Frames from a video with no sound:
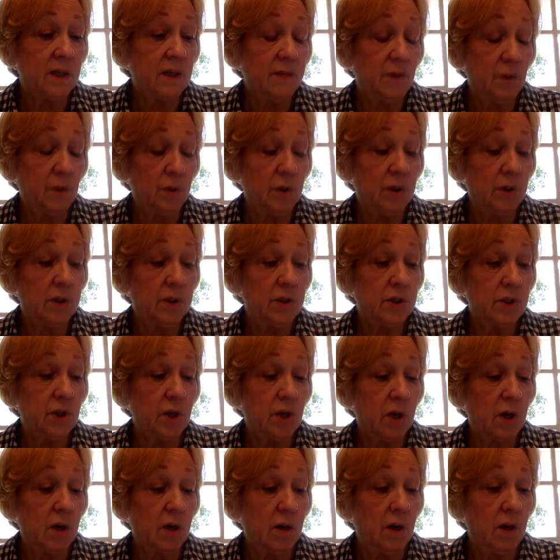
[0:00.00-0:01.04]
if you look at the
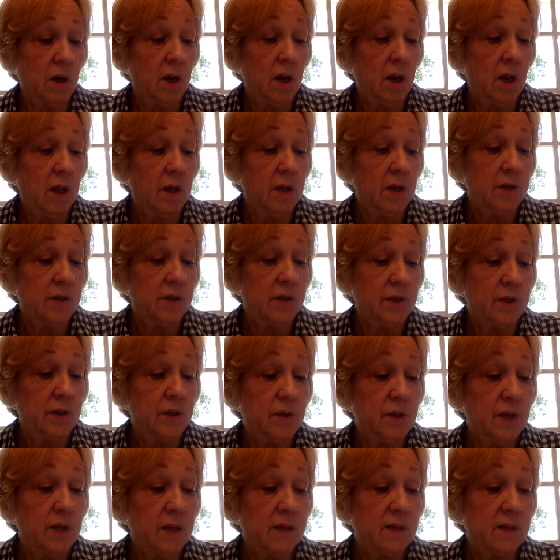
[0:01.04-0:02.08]
chart, to
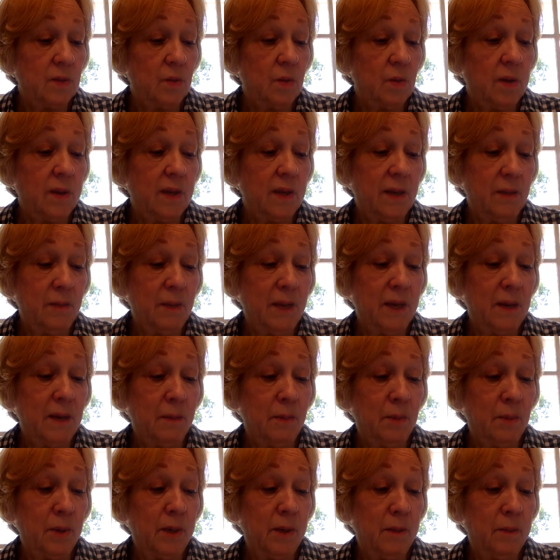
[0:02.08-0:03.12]
2001, they made a
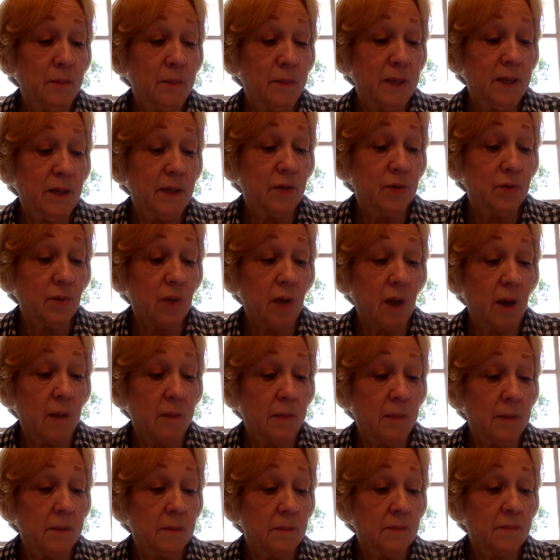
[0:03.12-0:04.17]
pretty big drop.
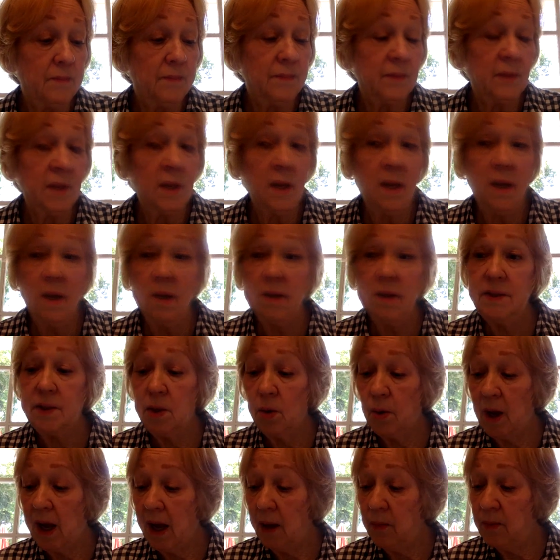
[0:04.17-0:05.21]

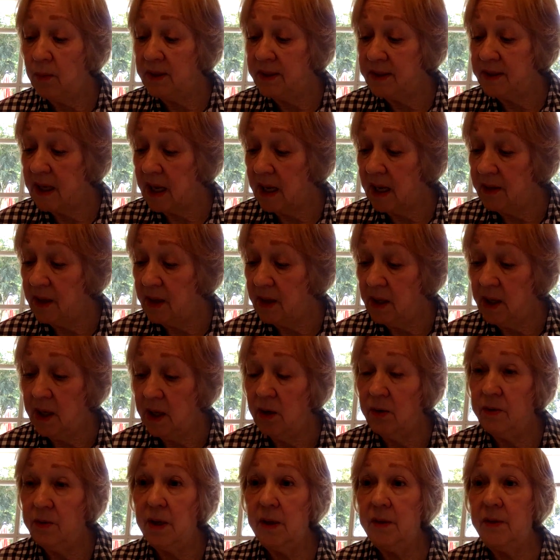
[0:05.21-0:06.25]
So I would say the
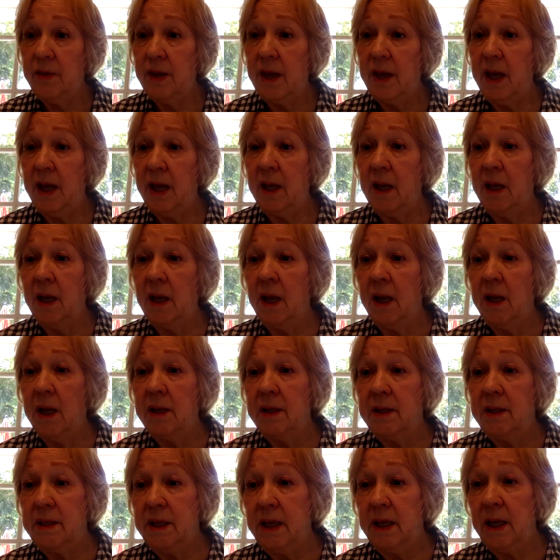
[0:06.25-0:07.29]
year that they
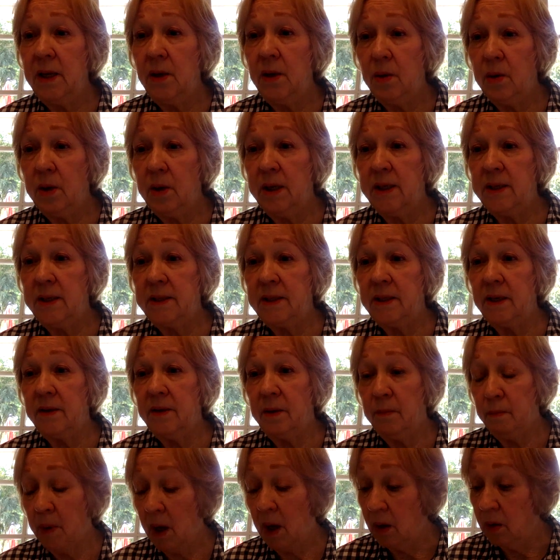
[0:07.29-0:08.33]
decreased
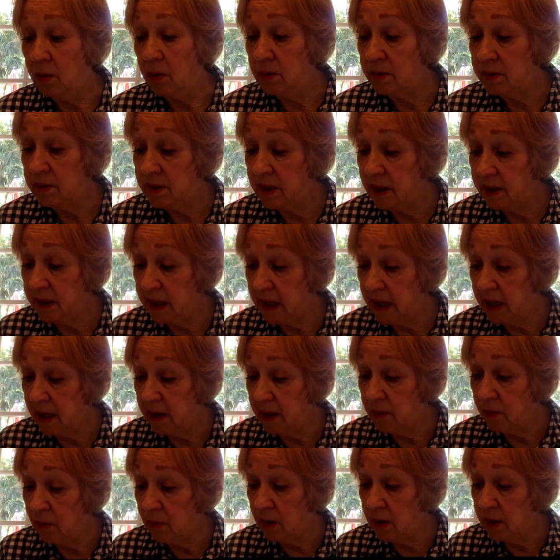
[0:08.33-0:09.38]
the most,
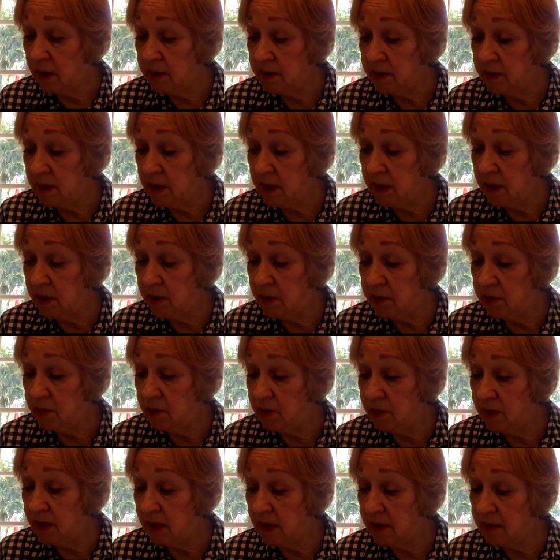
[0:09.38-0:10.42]
again, was the year
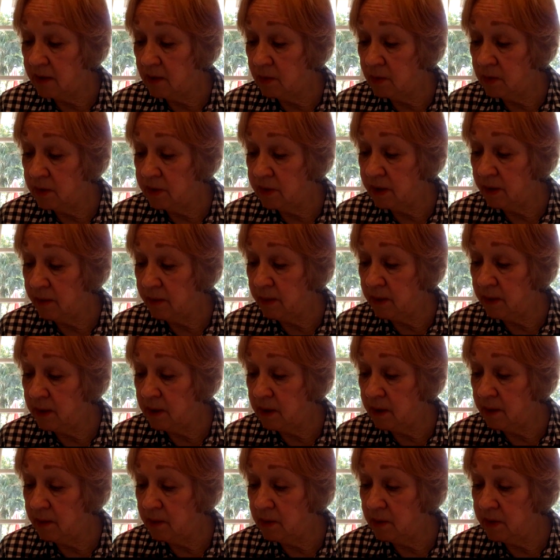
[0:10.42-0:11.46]
2000. We're skipping to
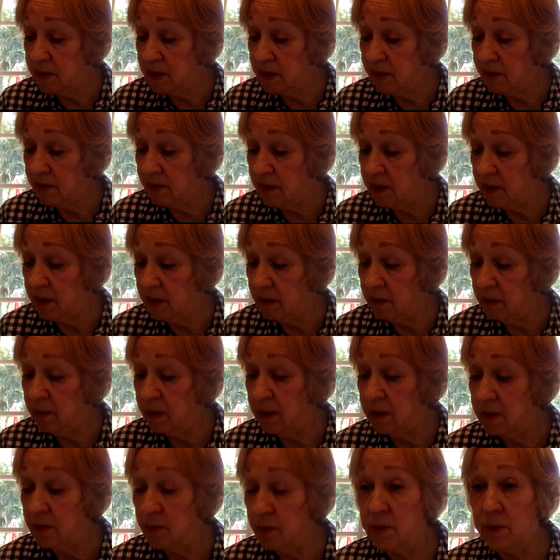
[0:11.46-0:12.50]
number 7 here
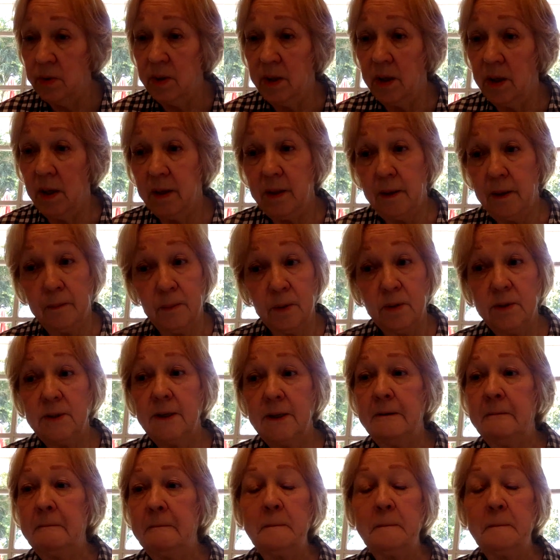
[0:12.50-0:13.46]
because we're doing odd numbers.